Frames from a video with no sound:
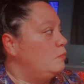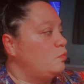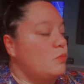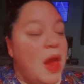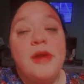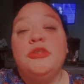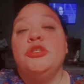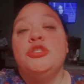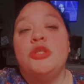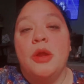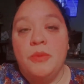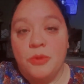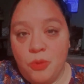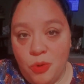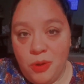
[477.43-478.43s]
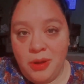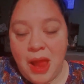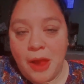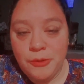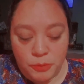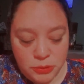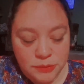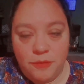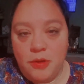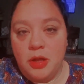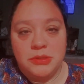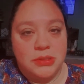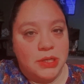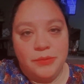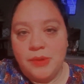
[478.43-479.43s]
I should start recording. I was supposed to vlog
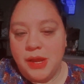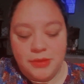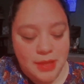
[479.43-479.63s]
today, right?